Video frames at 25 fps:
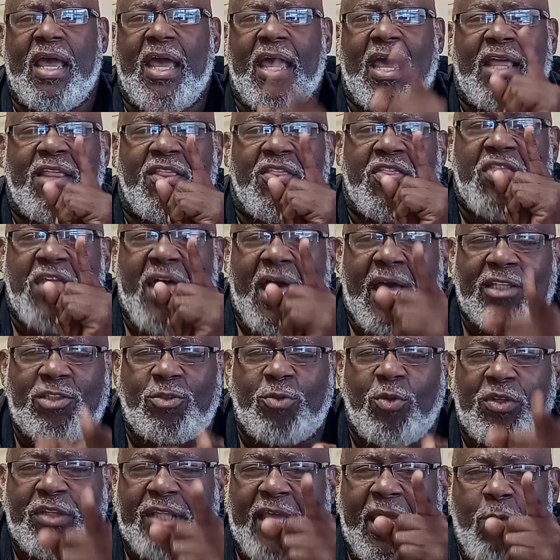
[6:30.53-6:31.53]
And
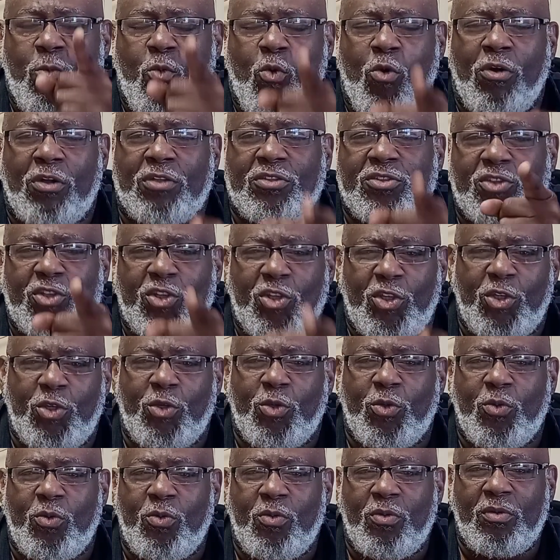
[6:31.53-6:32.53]
that's what they want
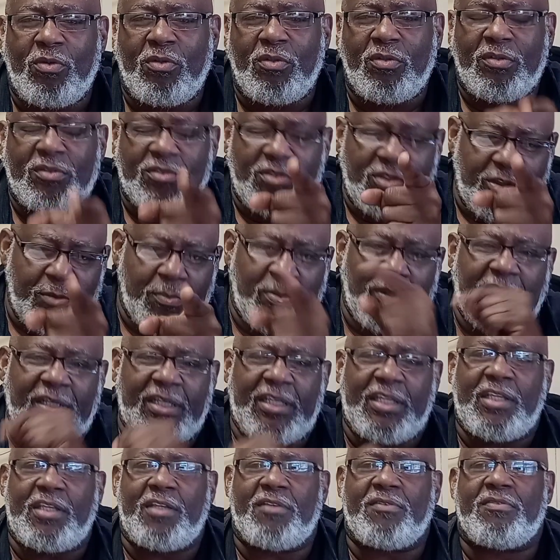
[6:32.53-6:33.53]
you to
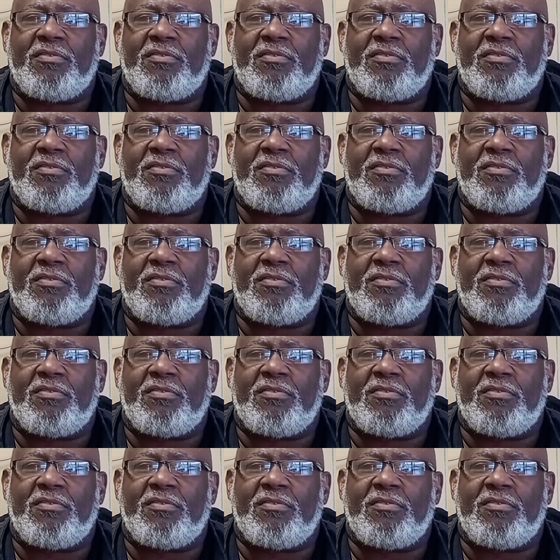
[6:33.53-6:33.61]
believe.